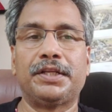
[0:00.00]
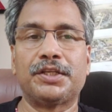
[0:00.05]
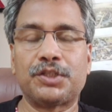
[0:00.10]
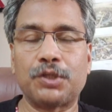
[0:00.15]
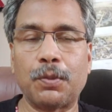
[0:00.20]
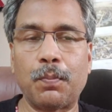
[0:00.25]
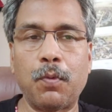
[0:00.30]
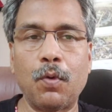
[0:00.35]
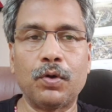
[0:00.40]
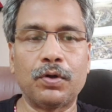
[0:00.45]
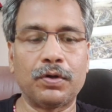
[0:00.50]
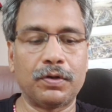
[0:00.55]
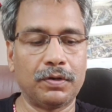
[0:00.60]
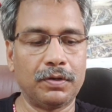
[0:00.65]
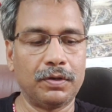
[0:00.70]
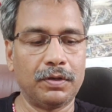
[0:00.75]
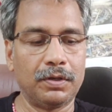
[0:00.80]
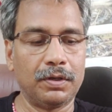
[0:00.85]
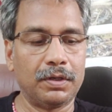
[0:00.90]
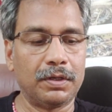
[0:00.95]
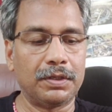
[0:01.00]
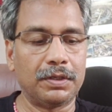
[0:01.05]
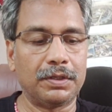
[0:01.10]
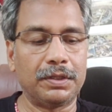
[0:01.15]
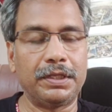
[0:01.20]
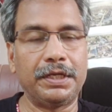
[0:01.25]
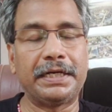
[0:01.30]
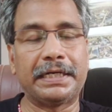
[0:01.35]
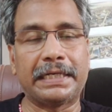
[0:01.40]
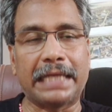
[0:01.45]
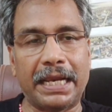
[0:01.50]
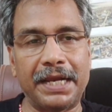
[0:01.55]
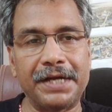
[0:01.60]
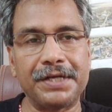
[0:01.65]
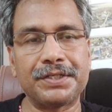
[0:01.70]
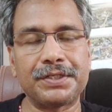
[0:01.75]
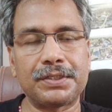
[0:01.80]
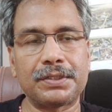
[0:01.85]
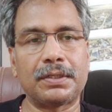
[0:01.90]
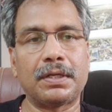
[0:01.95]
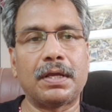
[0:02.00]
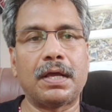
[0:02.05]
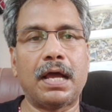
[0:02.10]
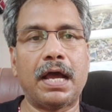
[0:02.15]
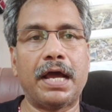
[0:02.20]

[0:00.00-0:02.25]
They support the talents